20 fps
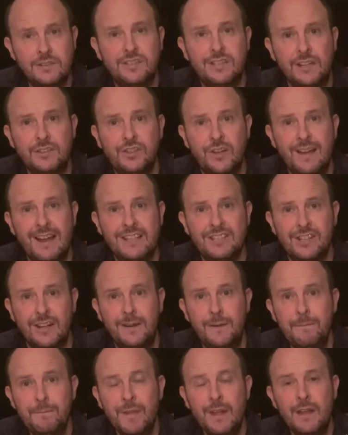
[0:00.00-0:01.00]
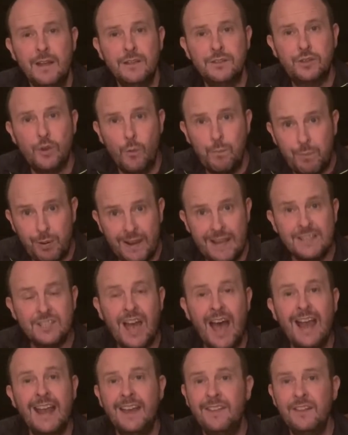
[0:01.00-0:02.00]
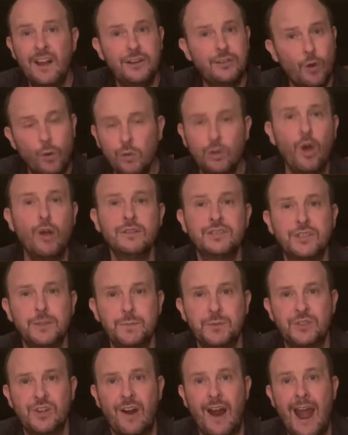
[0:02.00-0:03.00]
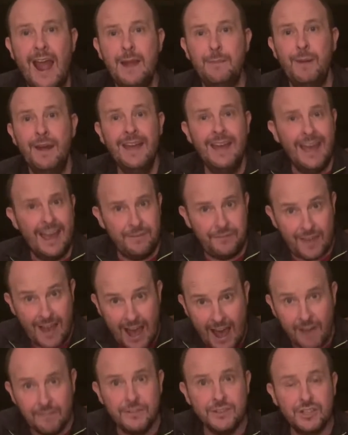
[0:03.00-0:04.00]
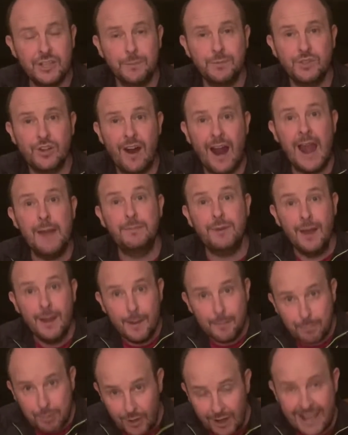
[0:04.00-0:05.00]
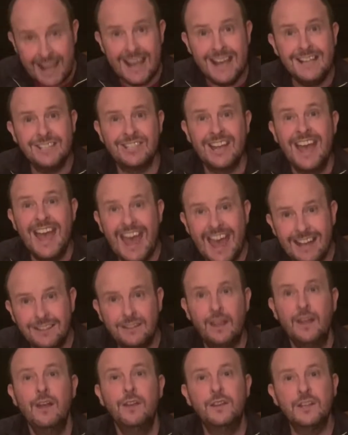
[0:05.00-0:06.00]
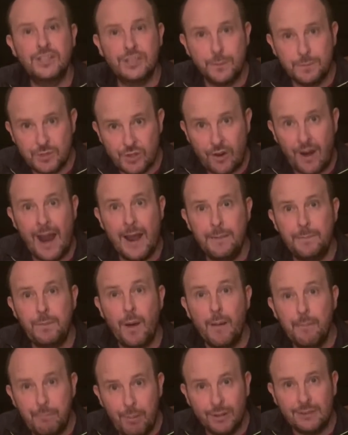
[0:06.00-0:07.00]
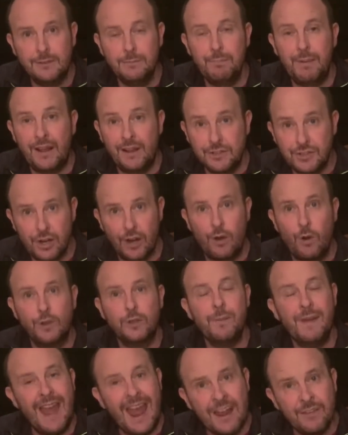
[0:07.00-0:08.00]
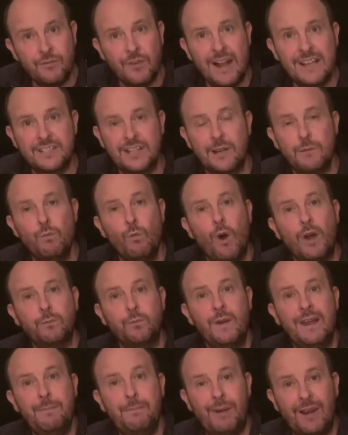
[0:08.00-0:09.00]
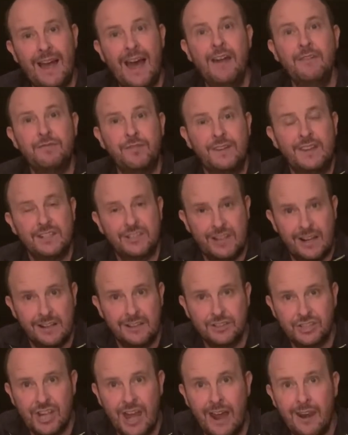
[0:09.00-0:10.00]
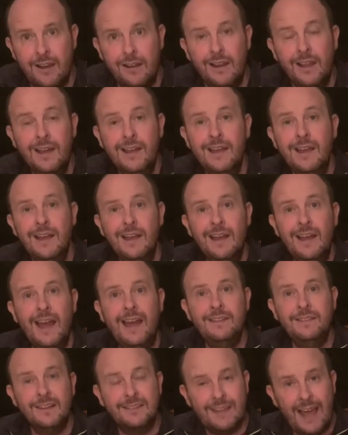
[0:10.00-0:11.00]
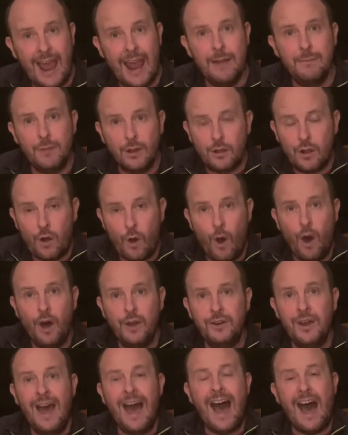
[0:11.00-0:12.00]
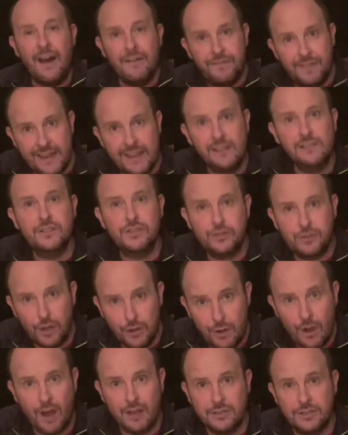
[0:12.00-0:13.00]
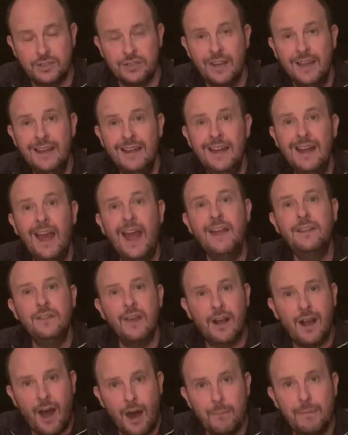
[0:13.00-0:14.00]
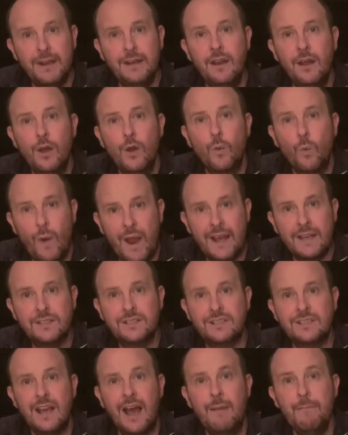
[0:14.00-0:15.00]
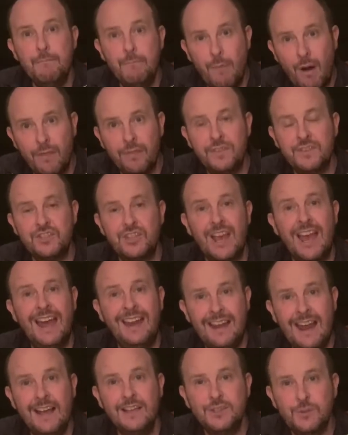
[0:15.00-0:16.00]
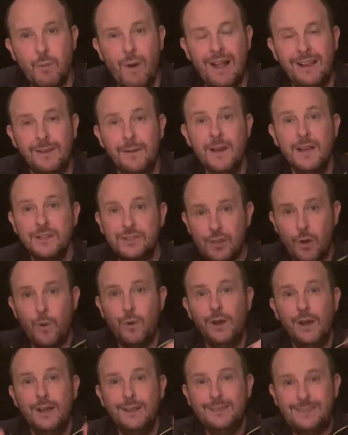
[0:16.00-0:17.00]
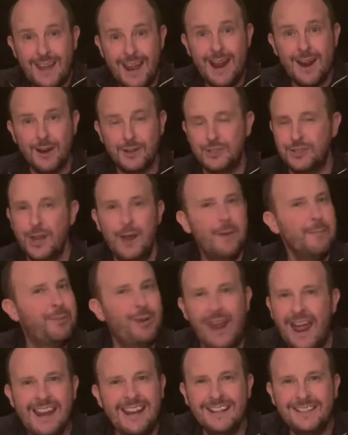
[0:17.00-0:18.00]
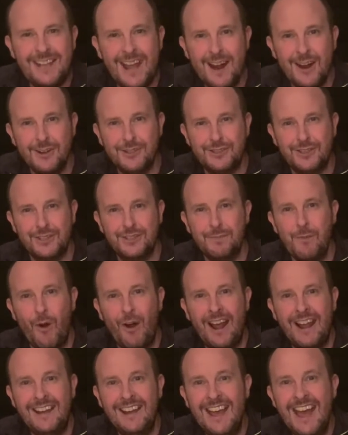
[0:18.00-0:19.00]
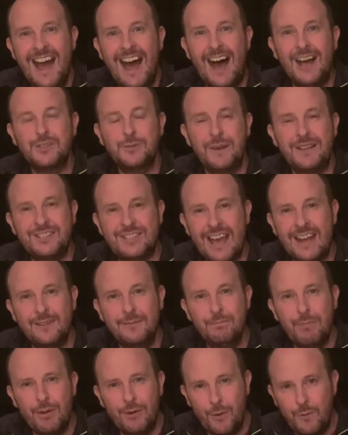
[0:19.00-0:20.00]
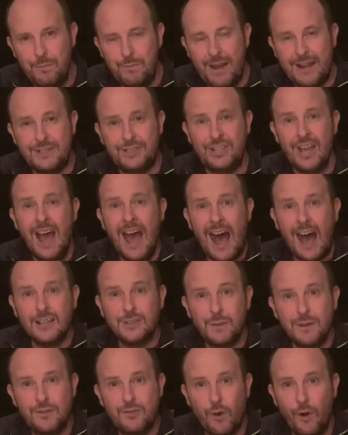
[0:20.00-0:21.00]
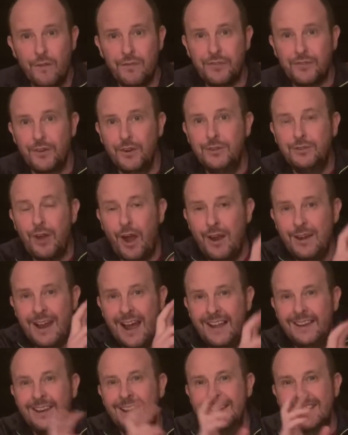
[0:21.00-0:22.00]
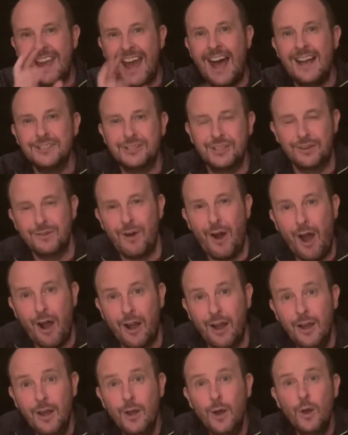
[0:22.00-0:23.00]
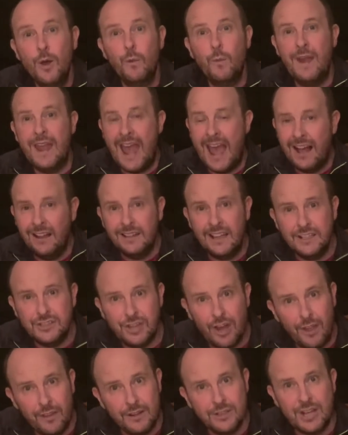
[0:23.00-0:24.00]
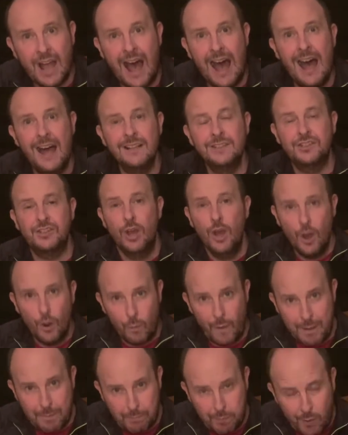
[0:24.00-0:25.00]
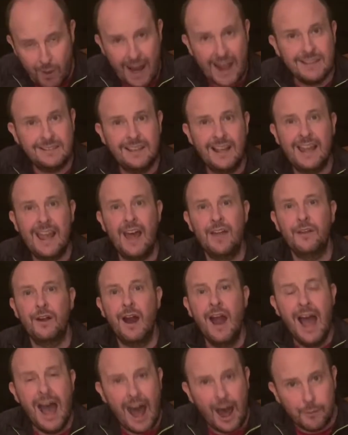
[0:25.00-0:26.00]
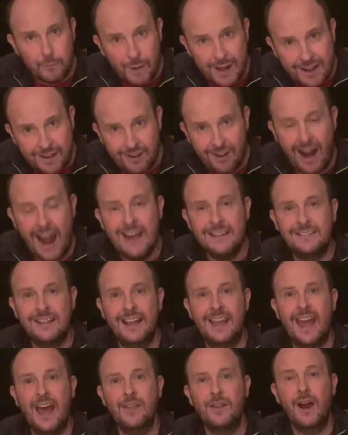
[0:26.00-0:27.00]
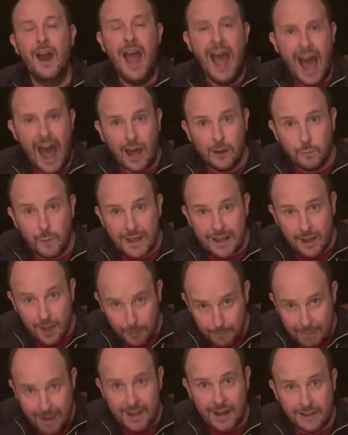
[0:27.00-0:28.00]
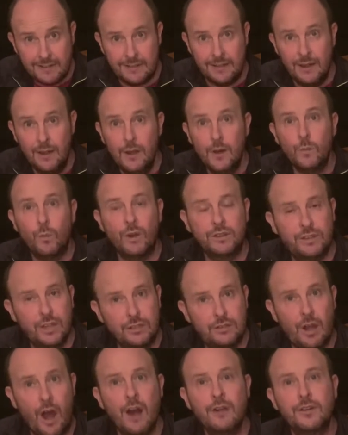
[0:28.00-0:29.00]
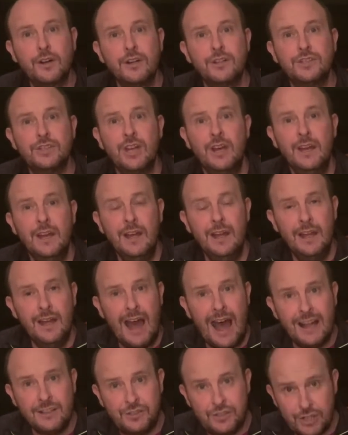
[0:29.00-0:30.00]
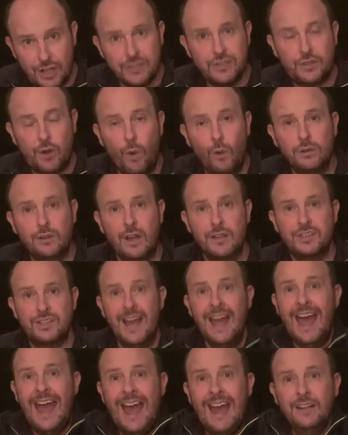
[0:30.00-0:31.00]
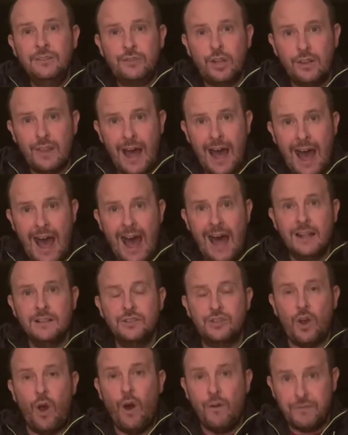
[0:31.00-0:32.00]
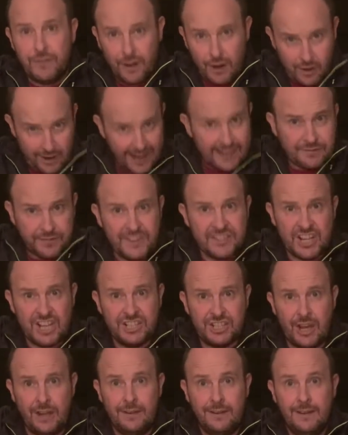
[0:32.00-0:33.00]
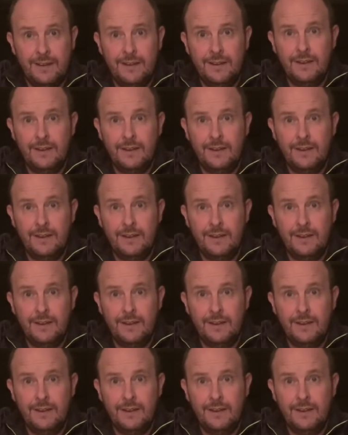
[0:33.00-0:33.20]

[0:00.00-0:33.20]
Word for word: situation. So please hang in there. Don't unsubscribe. If you haven't subscribed, please hit the subscribe button because you're going to be interested in what we plan for this little channel in the time that God avails to us in the coming weeks, months in His will. So, tears, plenty of tears this morning as we sat in Balloon Beach, as we drove through downhill in Castlerock, we held each other's hands, we prayed together, and we cried together, and we committed what the doctors had just told us into the hands of the great physician.